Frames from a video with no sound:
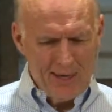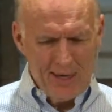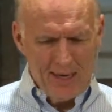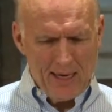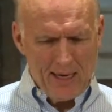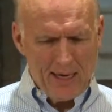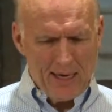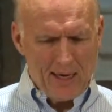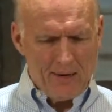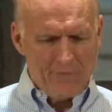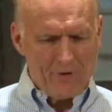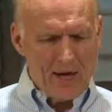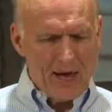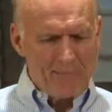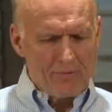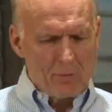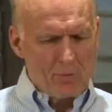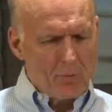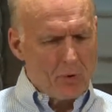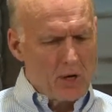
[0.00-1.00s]
And if you have a
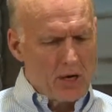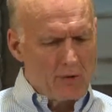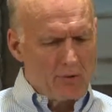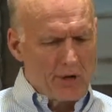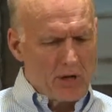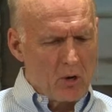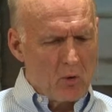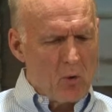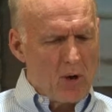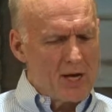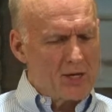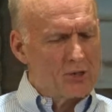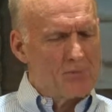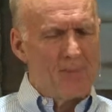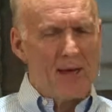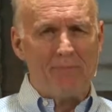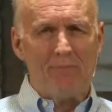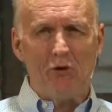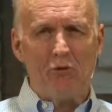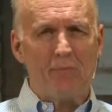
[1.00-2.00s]
prayer request,
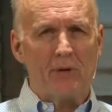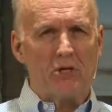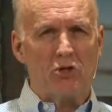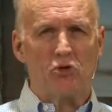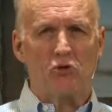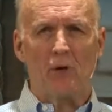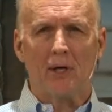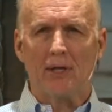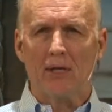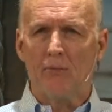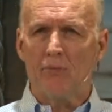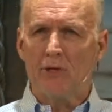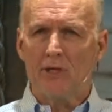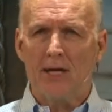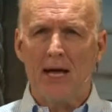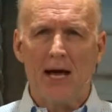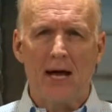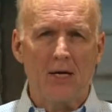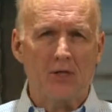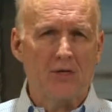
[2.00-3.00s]
maybe you've been struggling with
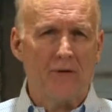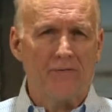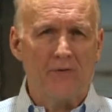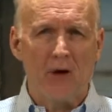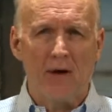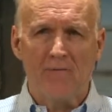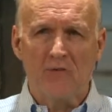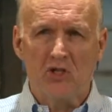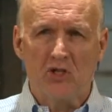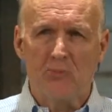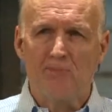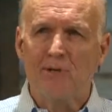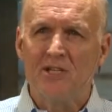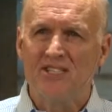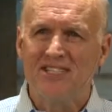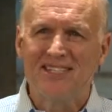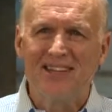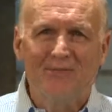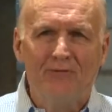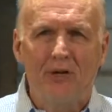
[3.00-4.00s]
doubts, if you have a
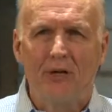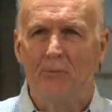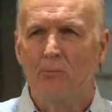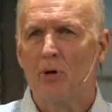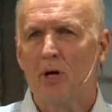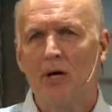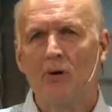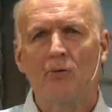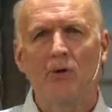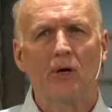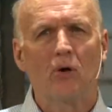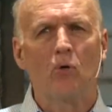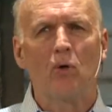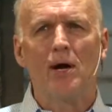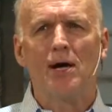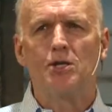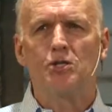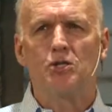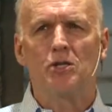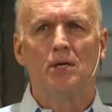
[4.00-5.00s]
specific prayer
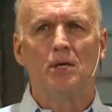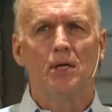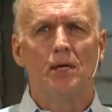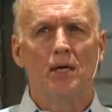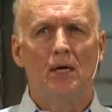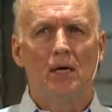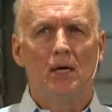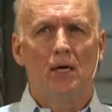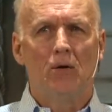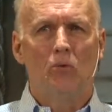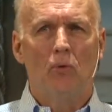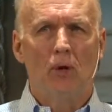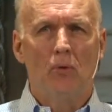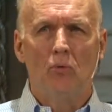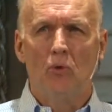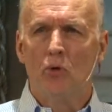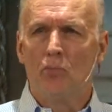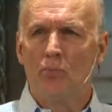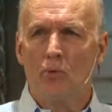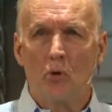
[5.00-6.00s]
request, we will
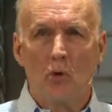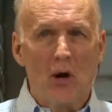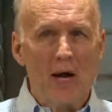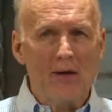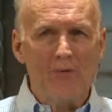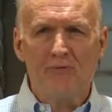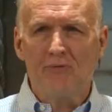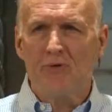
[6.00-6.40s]
pray for